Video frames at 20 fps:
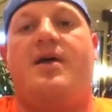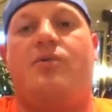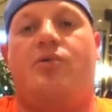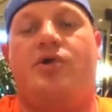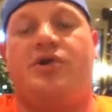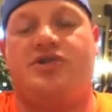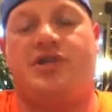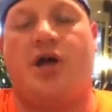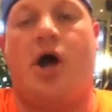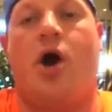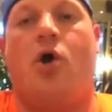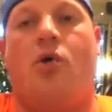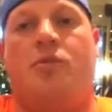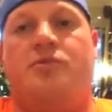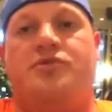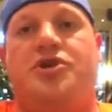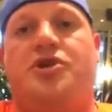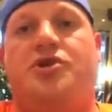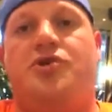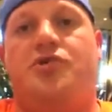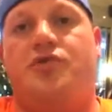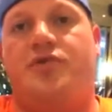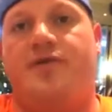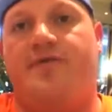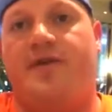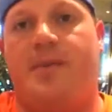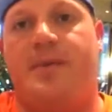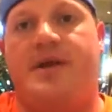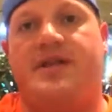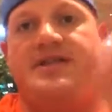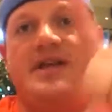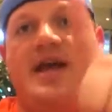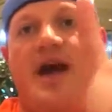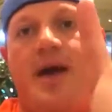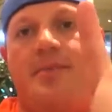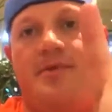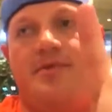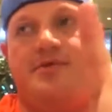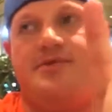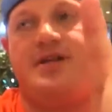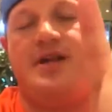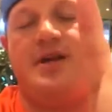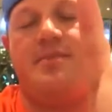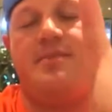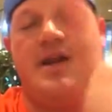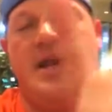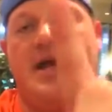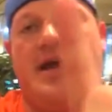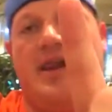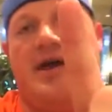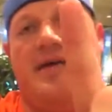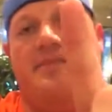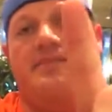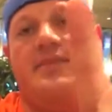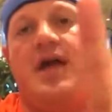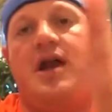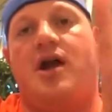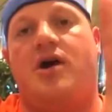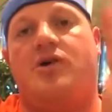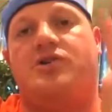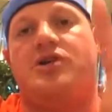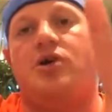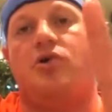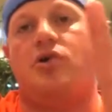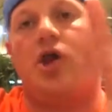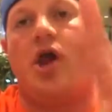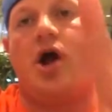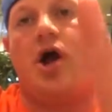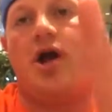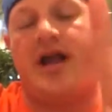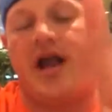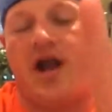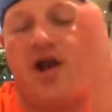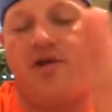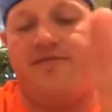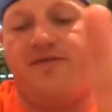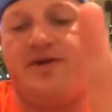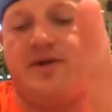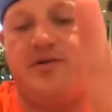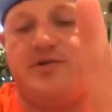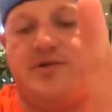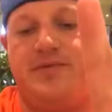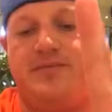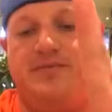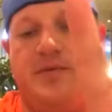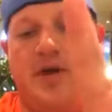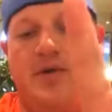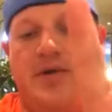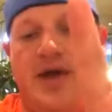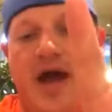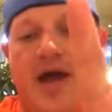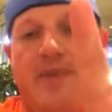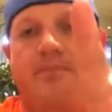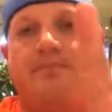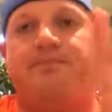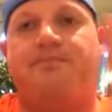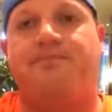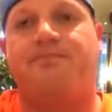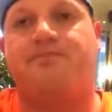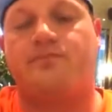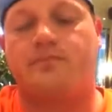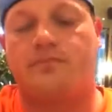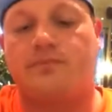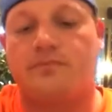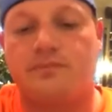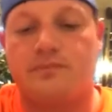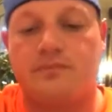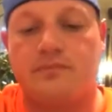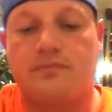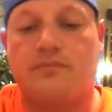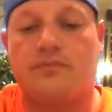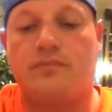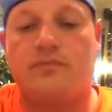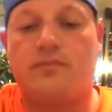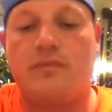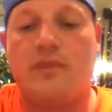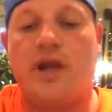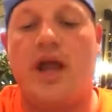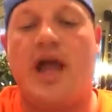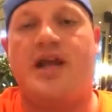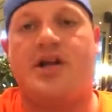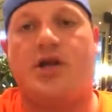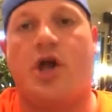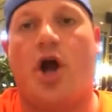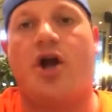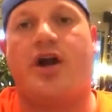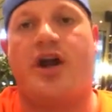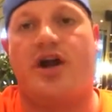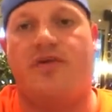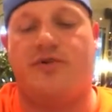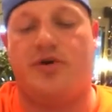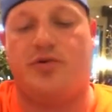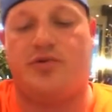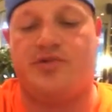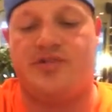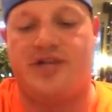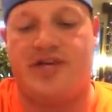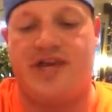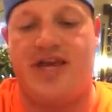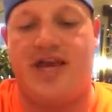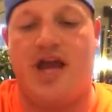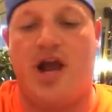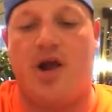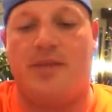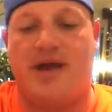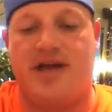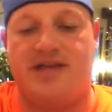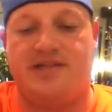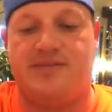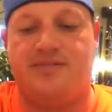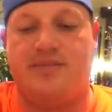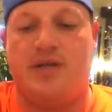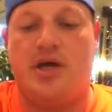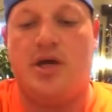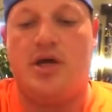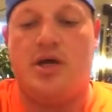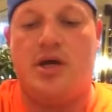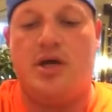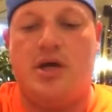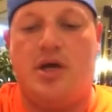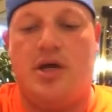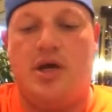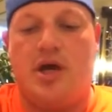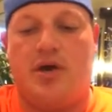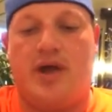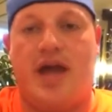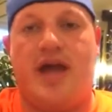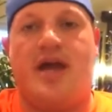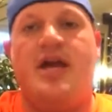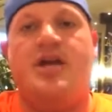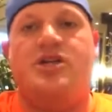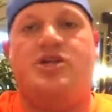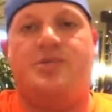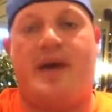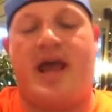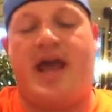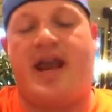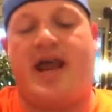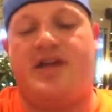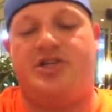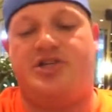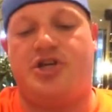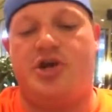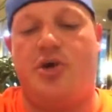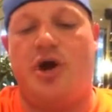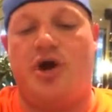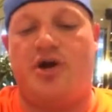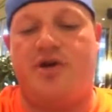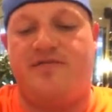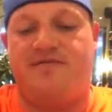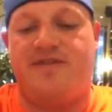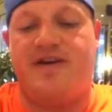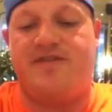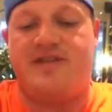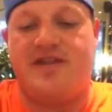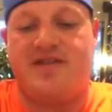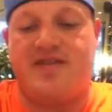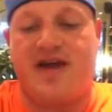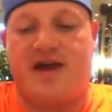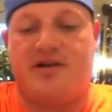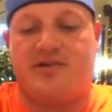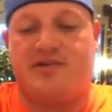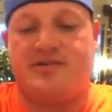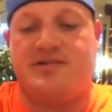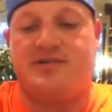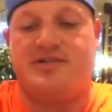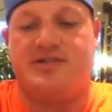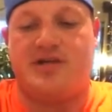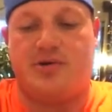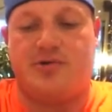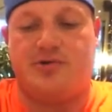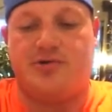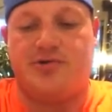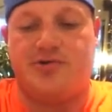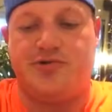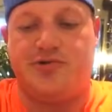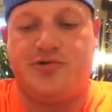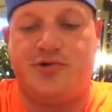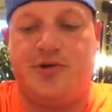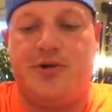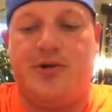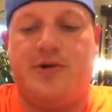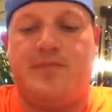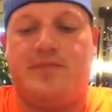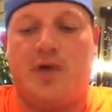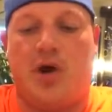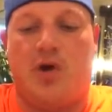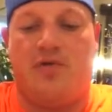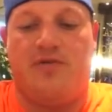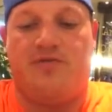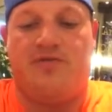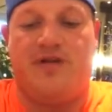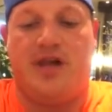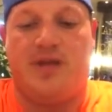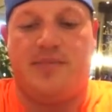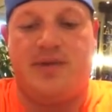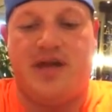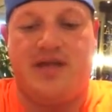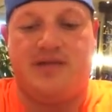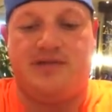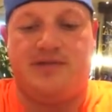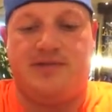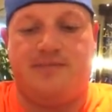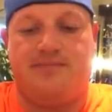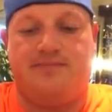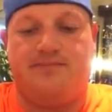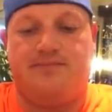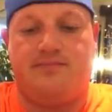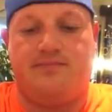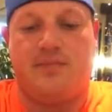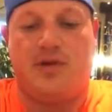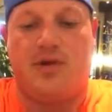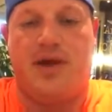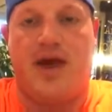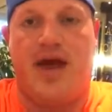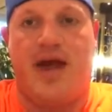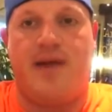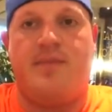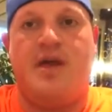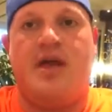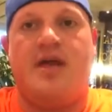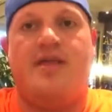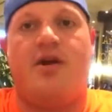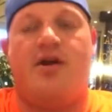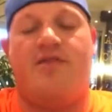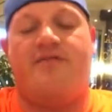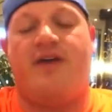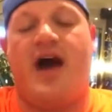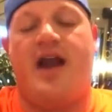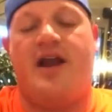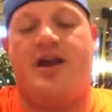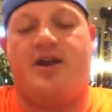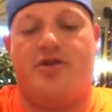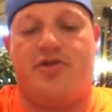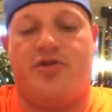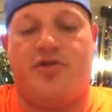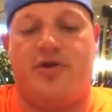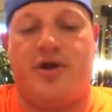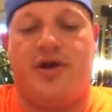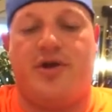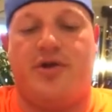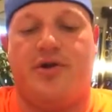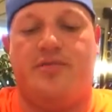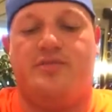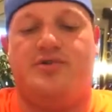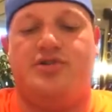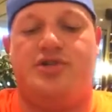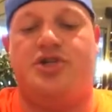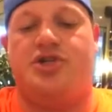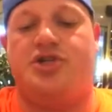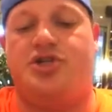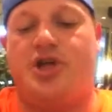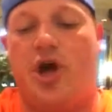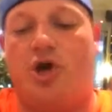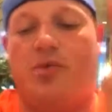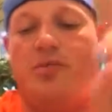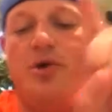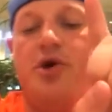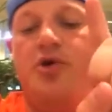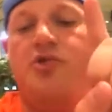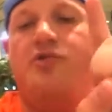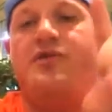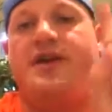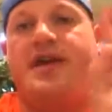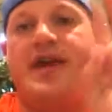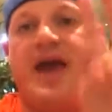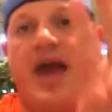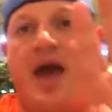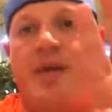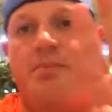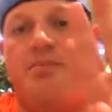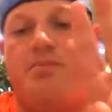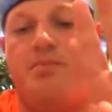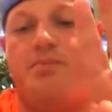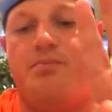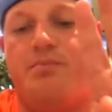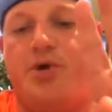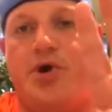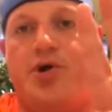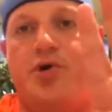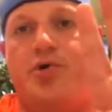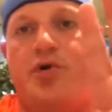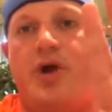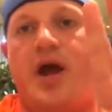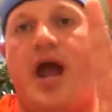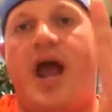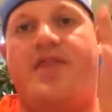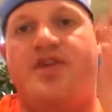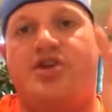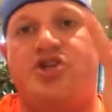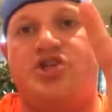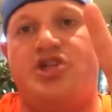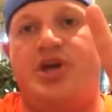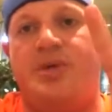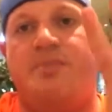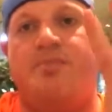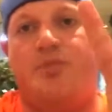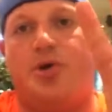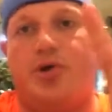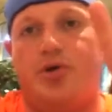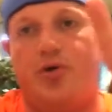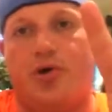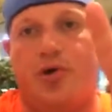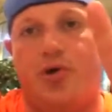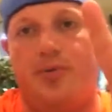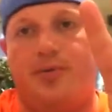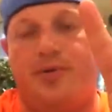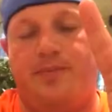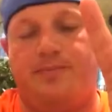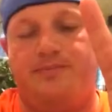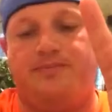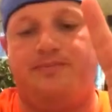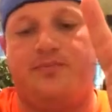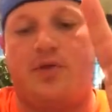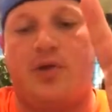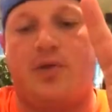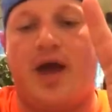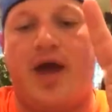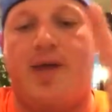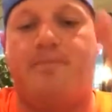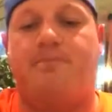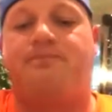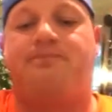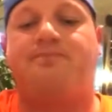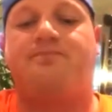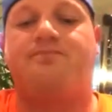was home to the Philippines' capital city of Manila and also Clark Airfield, okay? And Clark Airfield was a key airbase. Okay, Japan had 250,000 soldiers on the Philippines, okay? They're divided into three groups, the Shobu, the Kambu, and the Shimbu group, okay?